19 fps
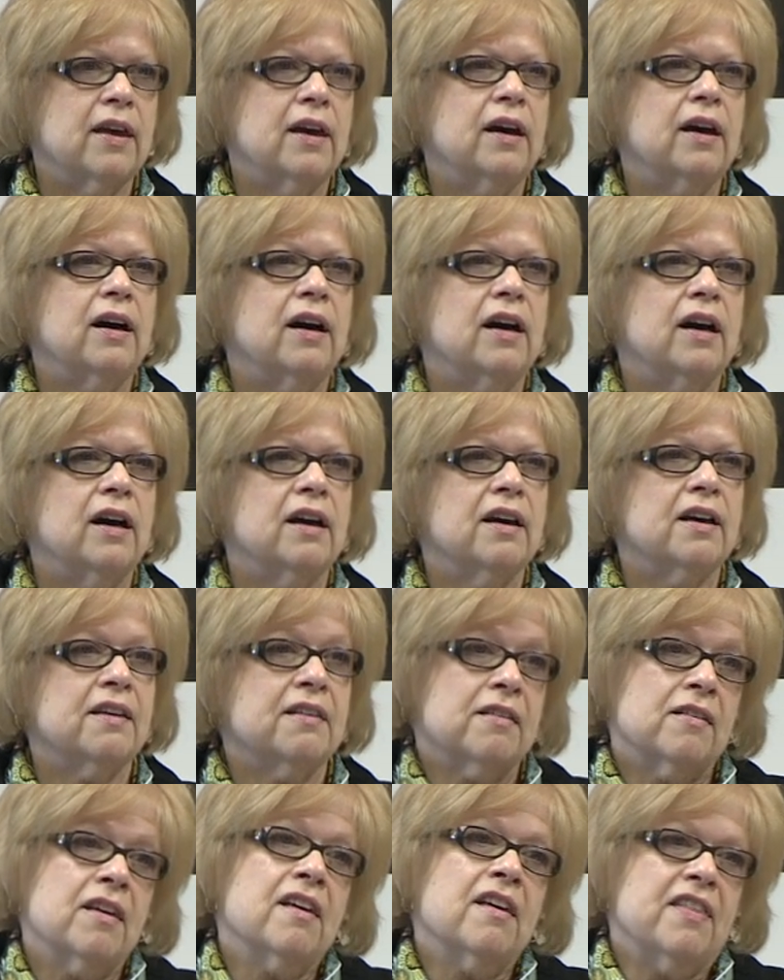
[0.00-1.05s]
Uh,
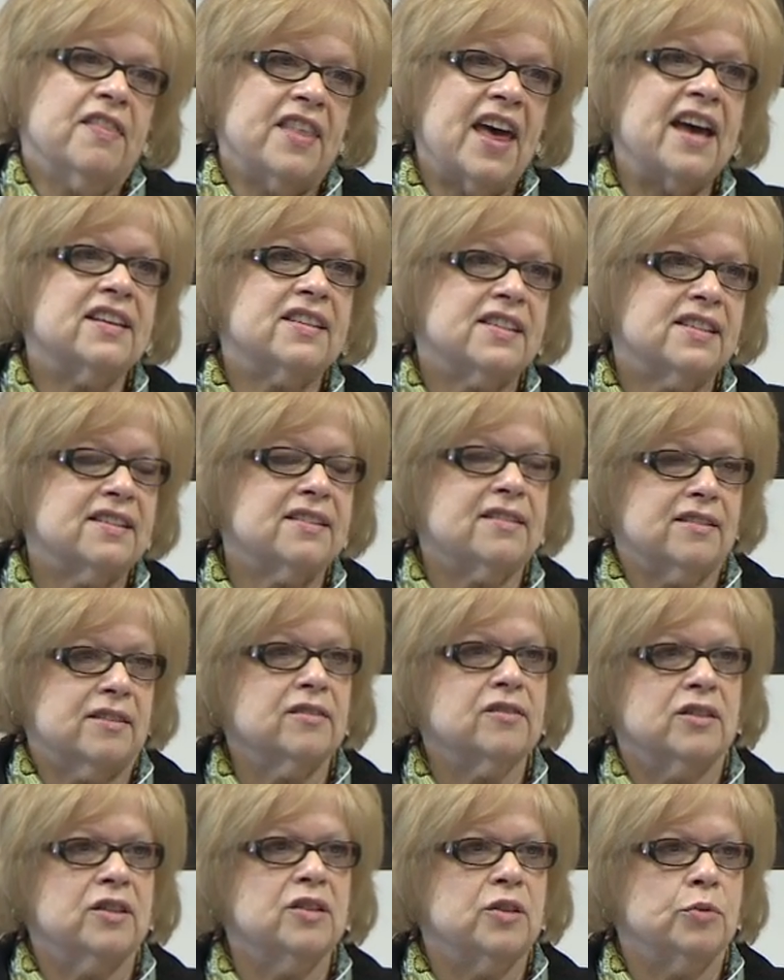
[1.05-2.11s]
that's
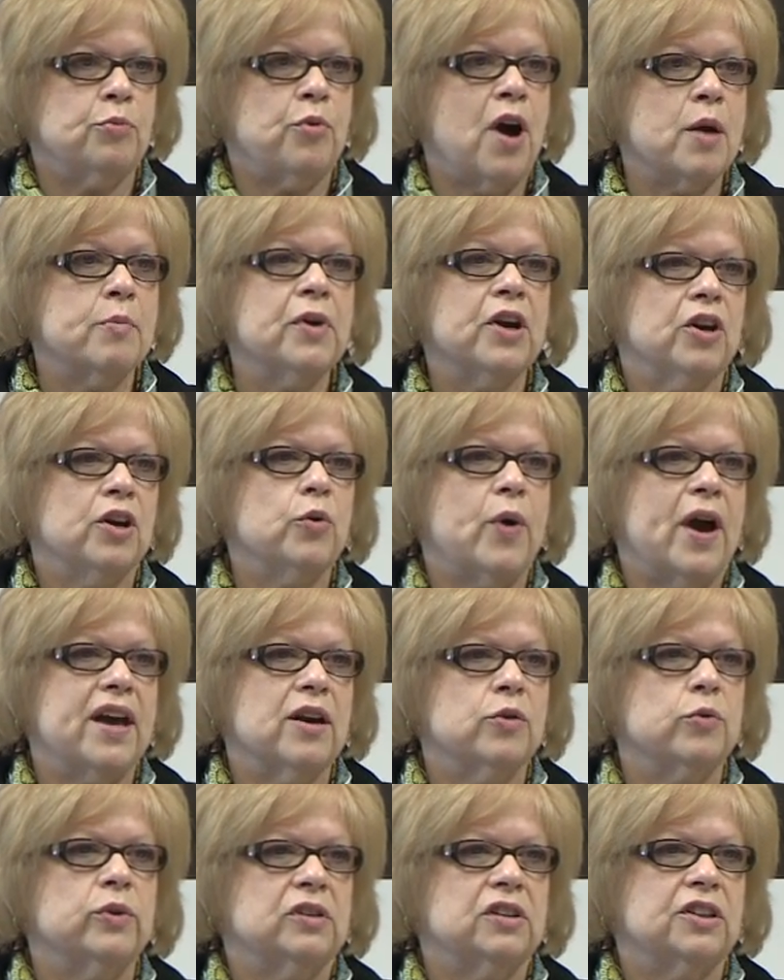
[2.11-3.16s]
the primary way
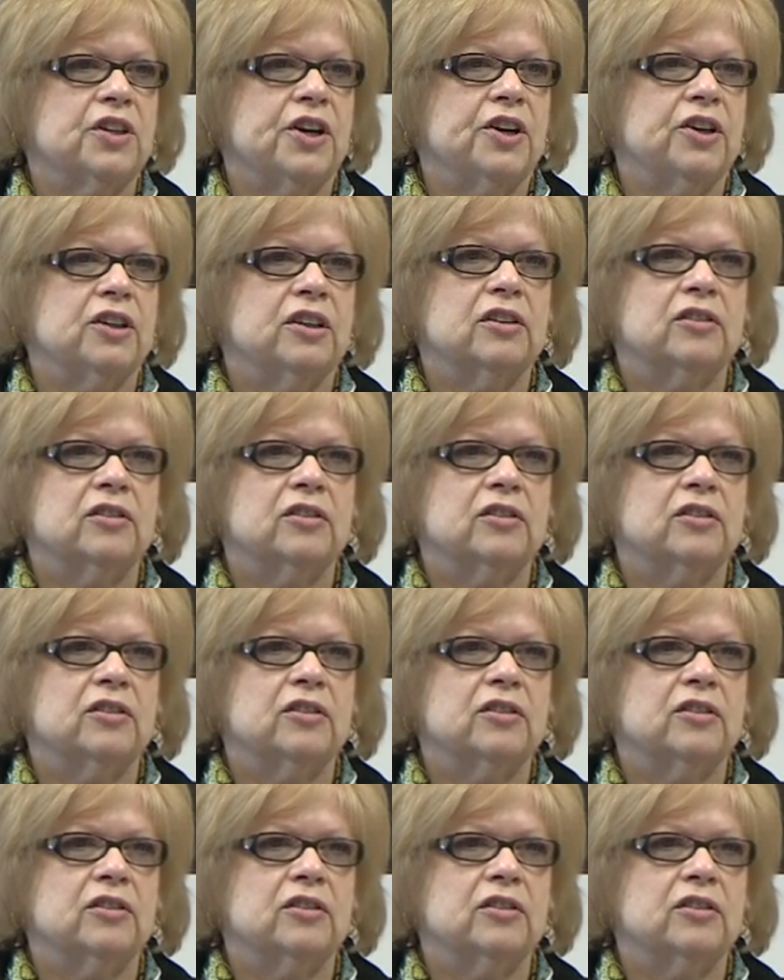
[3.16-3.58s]
it will occur.